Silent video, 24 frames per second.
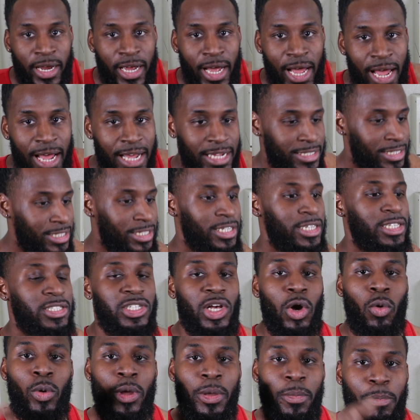guys,
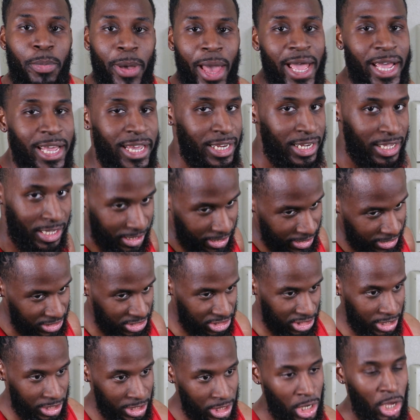so we back in the
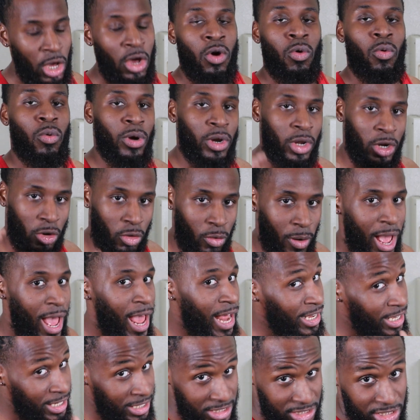kitchen where the
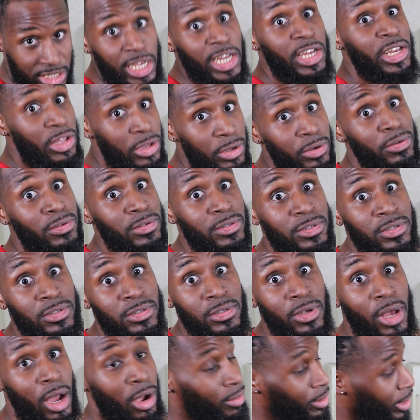grind continues.
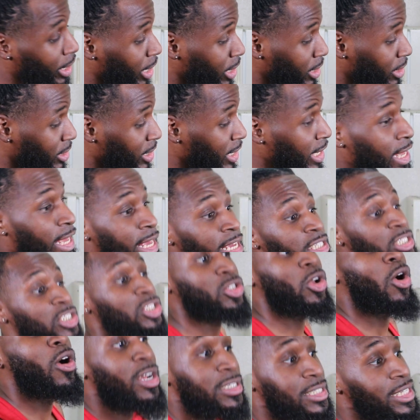Okay, it
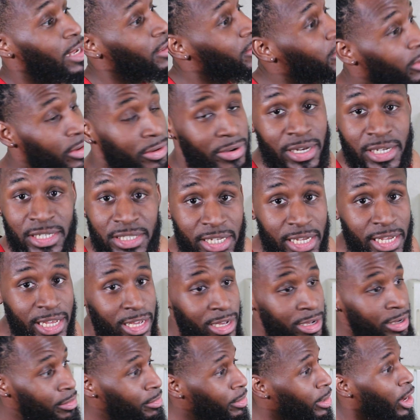starts out there in the
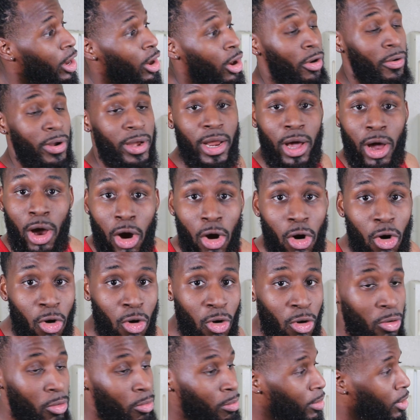gym or in the
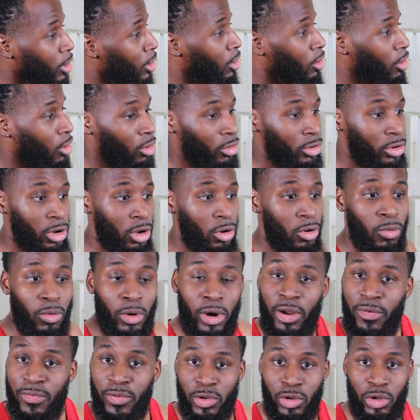home, or
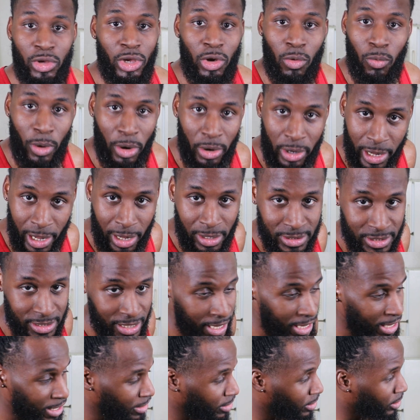wherever you do your workouts
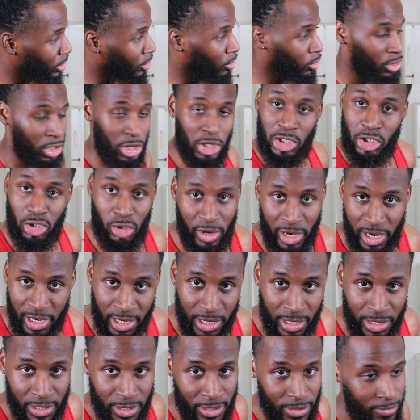at, or your
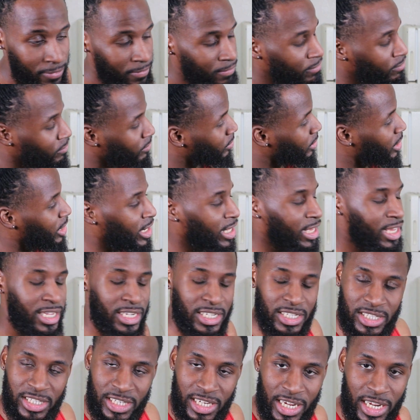training, and it
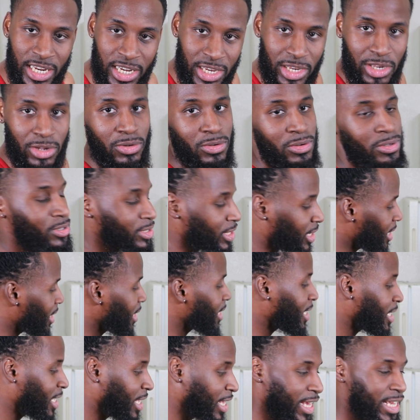continues in
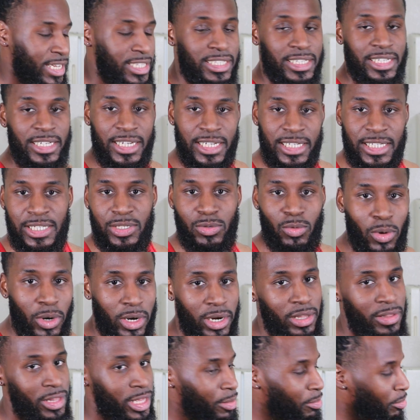the kitchen. This is
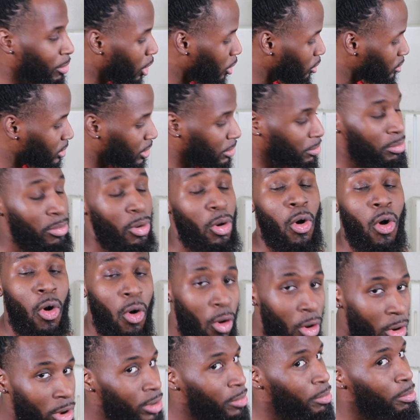one of the most
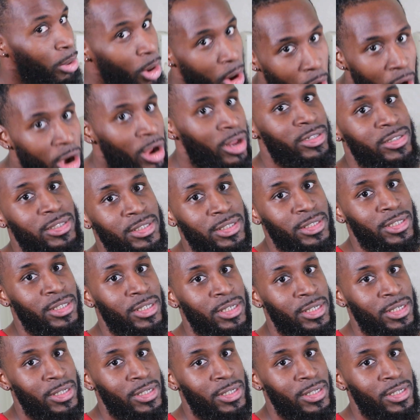important parts